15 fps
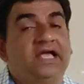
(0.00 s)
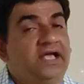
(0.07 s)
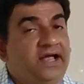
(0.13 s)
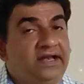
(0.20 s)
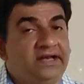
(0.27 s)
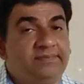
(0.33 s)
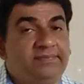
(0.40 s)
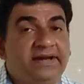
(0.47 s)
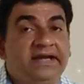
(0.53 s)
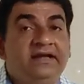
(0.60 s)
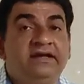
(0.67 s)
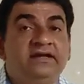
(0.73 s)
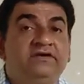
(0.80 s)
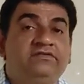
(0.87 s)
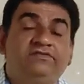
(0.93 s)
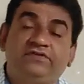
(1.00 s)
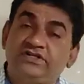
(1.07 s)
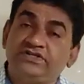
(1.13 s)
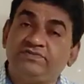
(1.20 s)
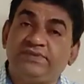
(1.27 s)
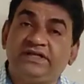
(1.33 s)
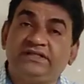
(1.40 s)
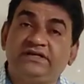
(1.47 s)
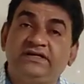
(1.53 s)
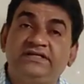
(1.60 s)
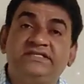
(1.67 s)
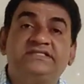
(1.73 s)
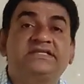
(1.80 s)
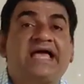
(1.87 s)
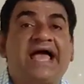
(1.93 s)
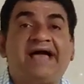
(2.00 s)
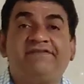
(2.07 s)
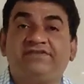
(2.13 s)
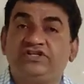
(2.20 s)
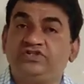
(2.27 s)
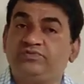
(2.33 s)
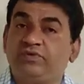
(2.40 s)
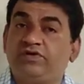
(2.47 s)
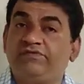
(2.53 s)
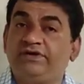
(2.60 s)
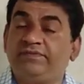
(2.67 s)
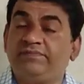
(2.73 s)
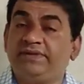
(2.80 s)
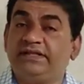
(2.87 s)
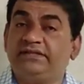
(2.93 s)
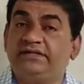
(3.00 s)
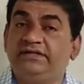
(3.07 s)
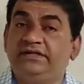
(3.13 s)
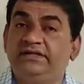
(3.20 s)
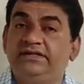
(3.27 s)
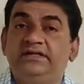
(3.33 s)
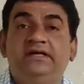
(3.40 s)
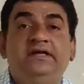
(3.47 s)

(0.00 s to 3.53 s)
I repeat, first method is average profit method